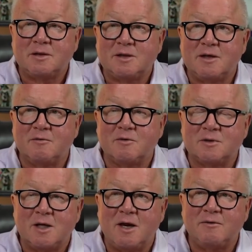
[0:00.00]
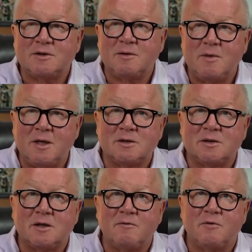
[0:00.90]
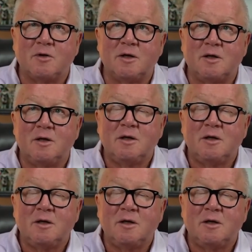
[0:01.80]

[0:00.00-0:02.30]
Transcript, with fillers: Savory is awesome. It's converted.